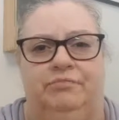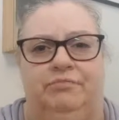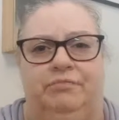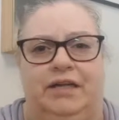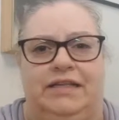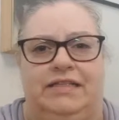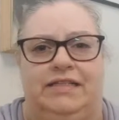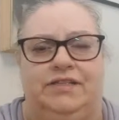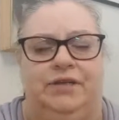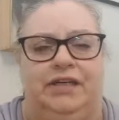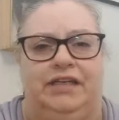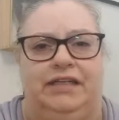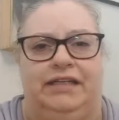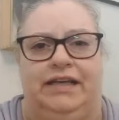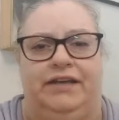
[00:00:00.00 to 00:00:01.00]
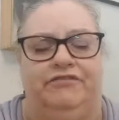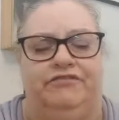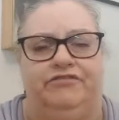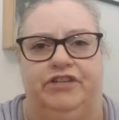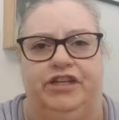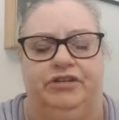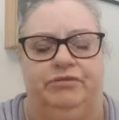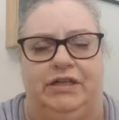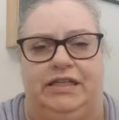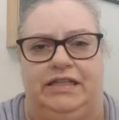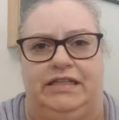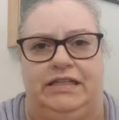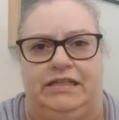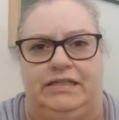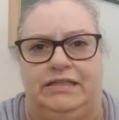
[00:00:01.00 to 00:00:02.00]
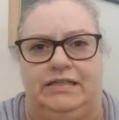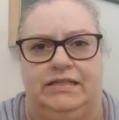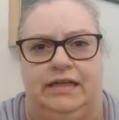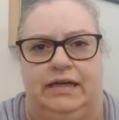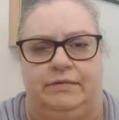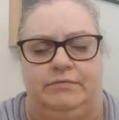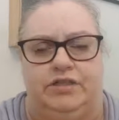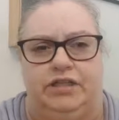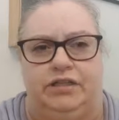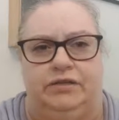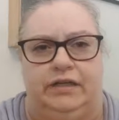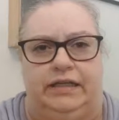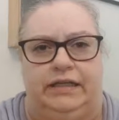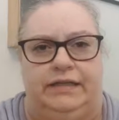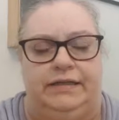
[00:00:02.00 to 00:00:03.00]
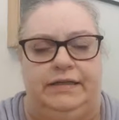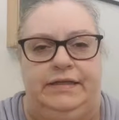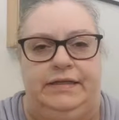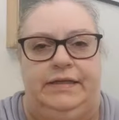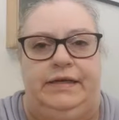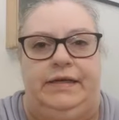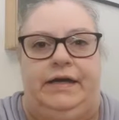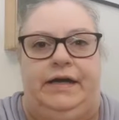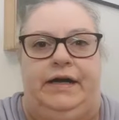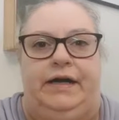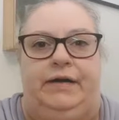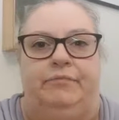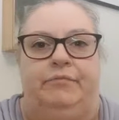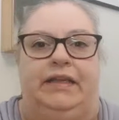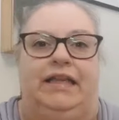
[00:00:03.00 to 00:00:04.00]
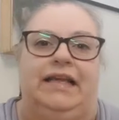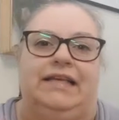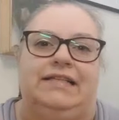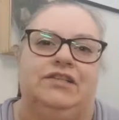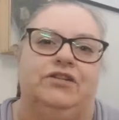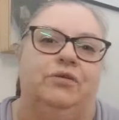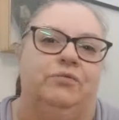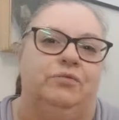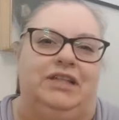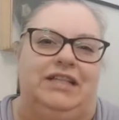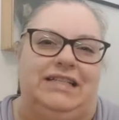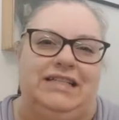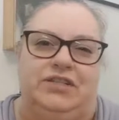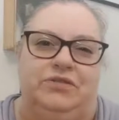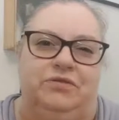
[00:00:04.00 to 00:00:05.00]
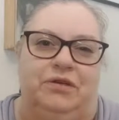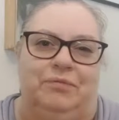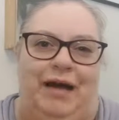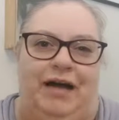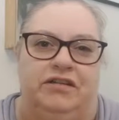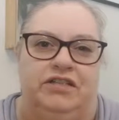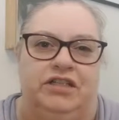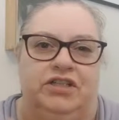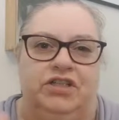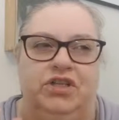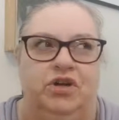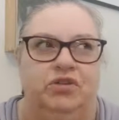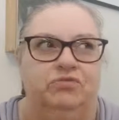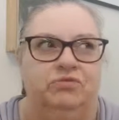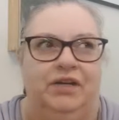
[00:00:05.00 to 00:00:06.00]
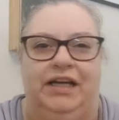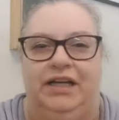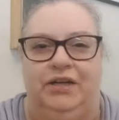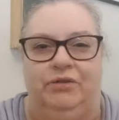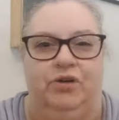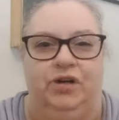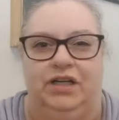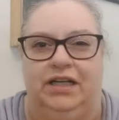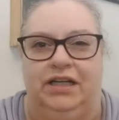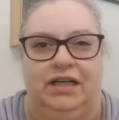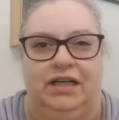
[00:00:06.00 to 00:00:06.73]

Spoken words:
places where you can get free readings, absolutely. But that's not what this is all about and not really why